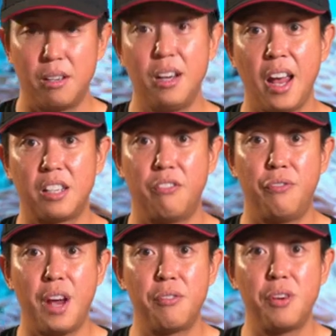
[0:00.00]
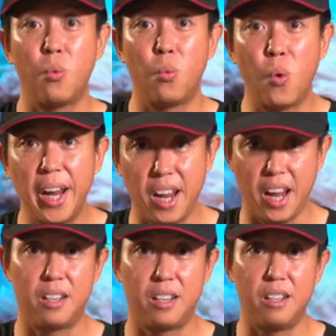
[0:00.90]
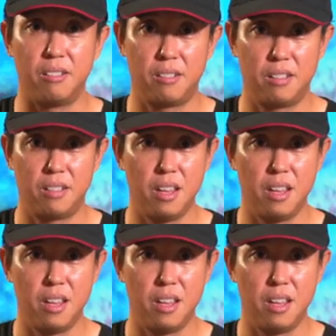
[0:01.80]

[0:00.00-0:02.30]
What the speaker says: it has a very wide angle,